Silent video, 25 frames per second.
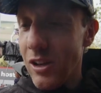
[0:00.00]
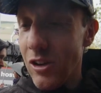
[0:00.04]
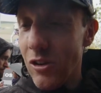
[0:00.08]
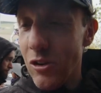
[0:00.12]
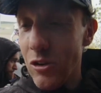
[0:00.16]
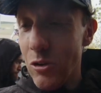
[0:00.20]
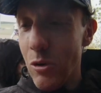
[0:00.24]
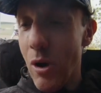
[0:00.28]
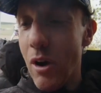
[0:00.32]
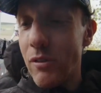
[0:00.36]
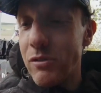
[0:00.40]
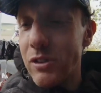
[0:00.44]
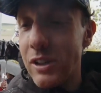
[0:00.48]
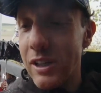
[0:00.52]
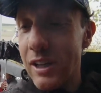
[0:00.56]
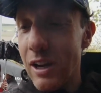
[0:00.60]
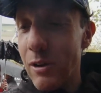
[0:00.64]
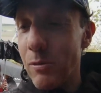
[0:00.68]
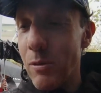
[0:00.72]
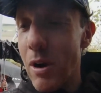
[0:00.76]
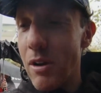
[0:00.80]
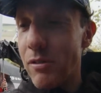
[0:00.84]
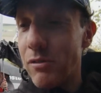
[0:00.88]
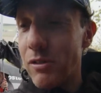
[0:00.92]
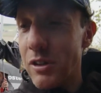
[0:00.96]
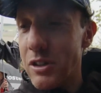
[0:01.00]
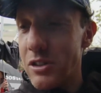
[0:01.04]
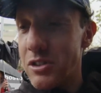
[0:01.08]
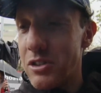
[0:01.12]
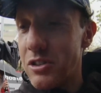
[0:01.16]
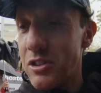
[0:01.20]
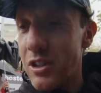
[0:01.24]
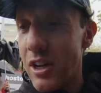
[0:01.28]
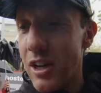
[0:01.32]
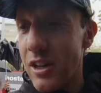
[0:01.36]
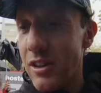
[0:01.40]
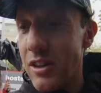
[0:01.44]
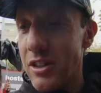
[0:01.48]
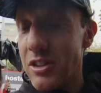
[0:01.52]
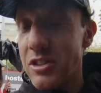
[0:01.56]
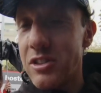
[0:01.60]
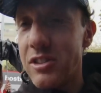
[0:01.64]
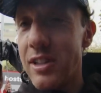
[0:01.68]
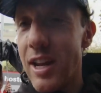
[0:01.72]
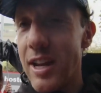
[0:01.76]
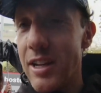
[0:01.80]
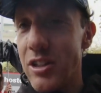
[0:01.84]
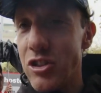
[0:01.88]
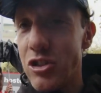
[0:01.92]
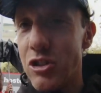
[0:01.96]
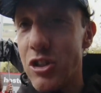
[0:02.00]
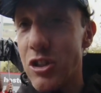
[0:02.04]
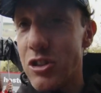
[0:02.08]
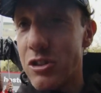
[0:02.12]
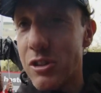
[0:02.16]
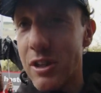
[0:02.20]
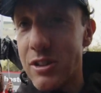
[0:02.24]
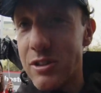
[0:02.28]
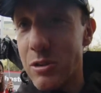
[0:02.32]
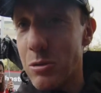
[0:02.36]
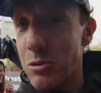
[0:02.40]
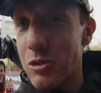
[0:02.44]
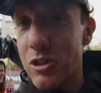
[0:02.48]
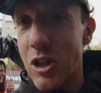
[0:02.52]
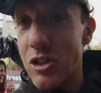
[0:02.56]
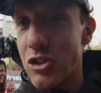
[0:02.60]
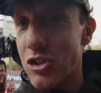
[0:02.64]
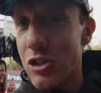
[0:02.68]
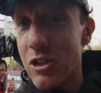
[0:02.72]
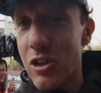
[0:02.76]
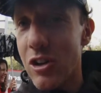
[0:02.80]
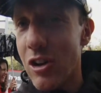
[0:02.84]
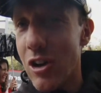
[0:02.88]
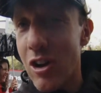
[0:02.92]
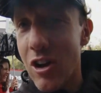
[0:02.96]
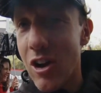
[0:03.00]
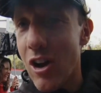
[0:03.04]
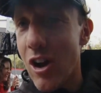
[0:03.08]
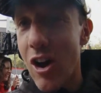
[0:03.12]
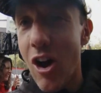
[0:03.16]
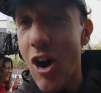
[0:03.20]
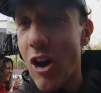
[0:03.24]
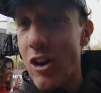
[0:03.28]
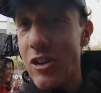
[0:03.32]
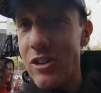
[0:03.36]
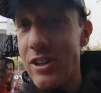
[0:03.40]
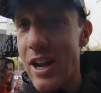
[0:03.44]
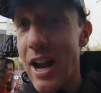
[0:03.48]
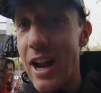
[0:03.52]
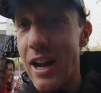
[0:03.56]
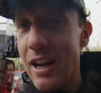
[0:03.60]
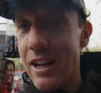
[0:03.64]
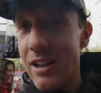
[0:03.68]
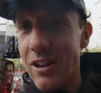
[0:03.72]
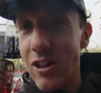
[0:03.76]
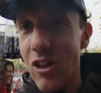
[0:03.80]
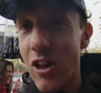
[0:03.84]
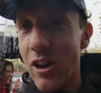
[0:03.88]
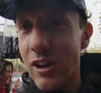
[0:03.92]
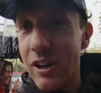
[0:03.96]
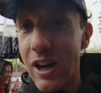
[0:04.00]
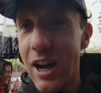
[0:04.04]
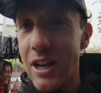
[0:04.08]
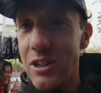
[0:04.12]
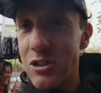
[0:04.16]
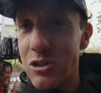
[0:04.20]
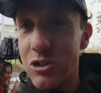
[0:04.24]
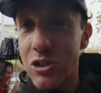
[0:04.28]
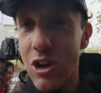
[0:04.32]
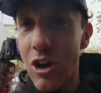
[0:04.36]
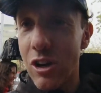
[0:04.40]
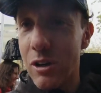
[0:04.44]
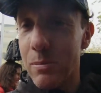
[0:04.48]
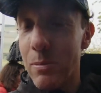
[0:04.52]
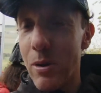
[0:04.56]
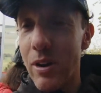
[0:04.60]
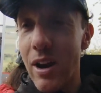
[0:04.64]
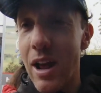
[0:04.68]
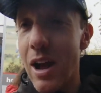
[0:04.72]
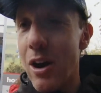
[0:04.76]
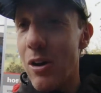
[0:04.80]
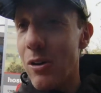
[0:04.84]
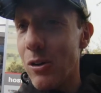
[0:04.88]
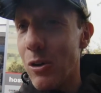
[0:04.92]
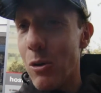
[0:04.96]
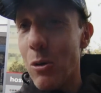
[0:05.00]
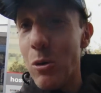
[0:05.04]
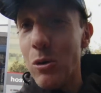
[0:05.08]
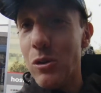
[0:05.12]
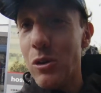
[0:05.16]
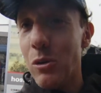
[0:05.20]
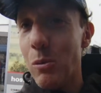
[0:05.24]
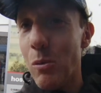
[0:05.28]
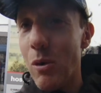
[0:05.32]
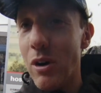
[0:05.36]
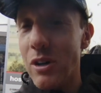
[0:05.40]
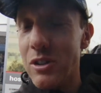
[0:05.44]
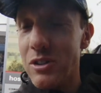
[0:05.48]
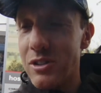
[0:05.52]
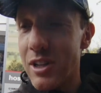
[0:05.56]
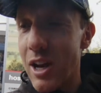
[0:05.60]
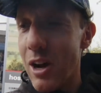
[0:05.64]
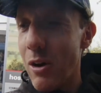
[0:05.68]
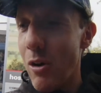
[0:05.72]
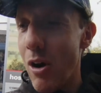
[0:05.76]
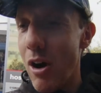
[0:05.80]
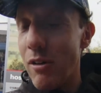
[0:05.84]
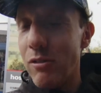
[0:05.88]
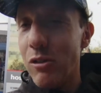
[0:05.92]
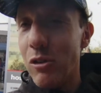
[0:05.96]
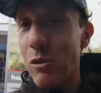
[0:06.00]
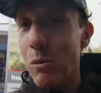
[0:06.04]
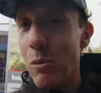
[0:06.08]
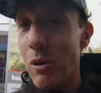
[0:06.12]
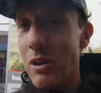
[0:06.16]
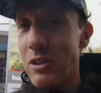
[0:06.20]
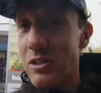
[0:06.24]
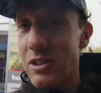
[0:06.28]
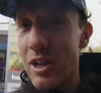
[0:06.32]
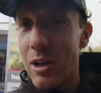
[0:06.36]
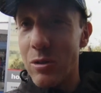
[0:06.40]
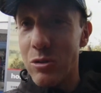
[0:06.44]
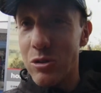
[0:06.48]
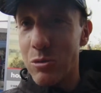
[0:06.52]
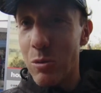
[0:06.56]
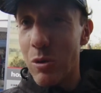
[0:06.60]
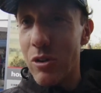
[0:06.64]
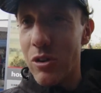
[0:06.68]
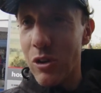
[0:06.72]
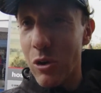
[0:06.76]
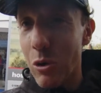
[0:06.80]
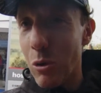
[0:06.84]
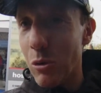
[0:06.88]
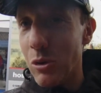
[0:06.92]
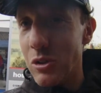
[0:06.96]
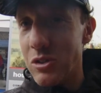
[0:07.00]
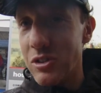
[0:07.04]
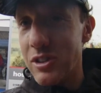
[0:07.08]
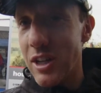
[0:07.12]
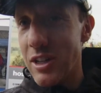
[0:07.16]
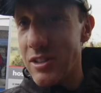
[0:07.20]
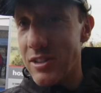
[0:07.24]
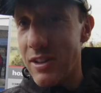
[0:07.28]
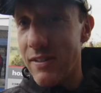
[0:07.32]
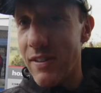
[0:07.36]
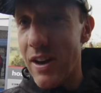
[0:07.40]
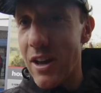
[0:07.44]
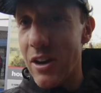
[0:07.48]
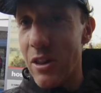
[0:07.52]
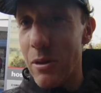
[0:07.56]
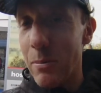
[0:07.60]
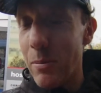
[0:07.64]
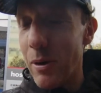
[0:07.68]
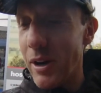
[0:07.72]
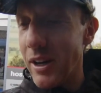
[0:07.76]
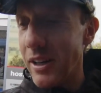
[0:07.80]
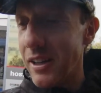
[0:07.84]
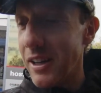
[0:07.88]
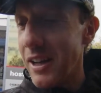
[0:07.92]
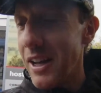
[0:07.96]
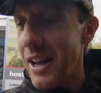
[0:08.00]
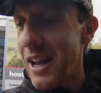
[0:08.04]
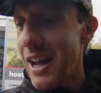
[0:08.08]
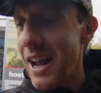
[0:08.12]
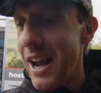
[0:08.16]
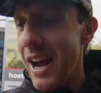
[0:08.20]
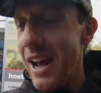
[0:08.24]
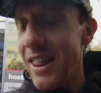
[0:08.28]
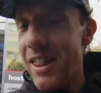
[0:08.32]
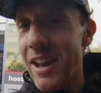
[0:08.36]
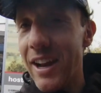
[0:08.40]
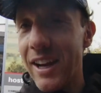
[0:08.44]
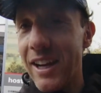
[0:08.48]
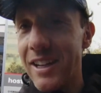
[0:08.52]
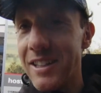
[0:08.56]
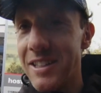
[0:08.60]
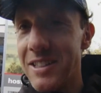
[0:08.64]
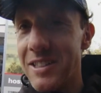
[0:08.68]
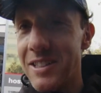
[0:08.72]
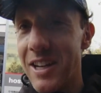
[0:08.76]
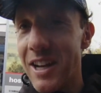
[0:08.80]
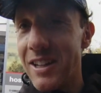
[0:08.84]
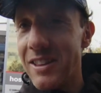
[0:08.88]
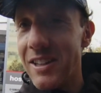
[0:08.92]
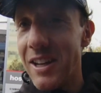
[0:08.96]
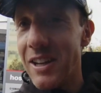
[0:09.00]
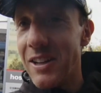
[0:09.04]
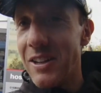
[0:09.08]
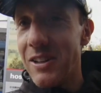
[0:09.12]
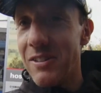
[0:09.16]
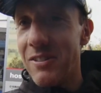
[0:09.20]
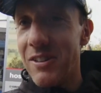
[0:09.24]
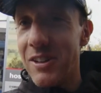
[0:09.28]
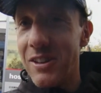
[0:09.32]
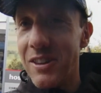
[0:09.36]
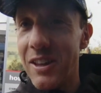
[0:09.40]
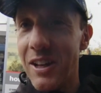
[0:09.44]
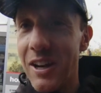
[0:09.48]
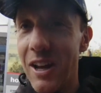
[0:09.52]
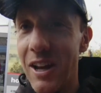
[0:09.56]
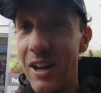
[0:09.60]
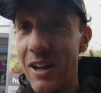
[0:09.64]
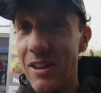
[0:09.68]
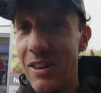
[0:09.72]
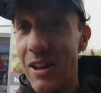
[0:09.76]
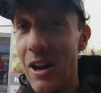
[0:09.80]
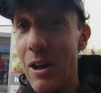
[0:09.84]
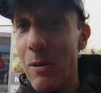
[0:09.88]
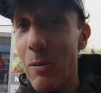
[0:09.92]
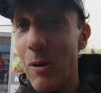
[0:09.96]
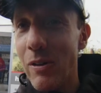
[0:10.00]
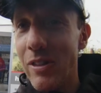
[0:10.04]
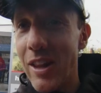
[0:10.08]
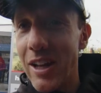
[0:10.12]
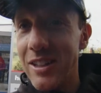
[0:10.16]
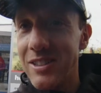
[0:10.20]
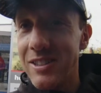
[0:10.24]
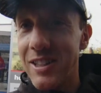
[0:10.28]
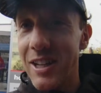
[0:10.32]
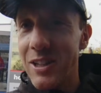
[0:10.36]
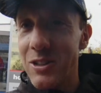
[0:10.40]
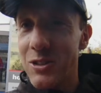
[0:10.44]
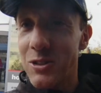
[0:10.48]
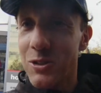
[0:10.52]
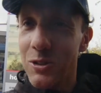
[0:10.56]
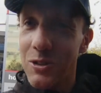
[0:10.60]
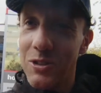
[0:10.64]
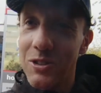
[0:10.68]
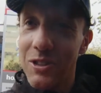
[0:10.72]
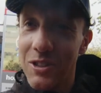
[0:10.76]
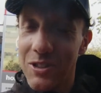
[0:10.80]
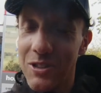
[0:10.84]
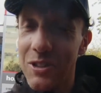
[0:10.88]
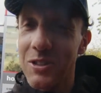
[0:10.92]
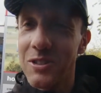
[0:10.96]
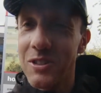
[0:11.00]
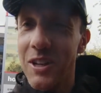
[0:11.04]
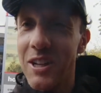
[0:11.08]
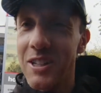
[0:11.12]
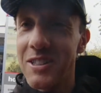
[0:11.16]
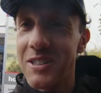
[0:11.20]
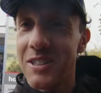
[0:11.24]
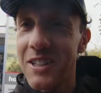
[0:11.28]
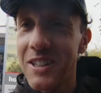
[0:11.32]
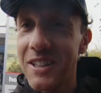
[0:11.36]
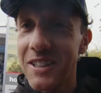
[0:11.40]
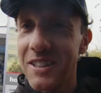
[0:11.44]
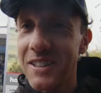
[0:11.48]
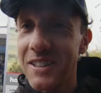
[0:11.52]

you often get referenced this stage just because it was such a hard day, and a lot of guys talk about how cold it was, how awful it was, how it was one of the coldest stages they've had in the bike, and then I get to say at the end of it that I won that stage, so it's nice.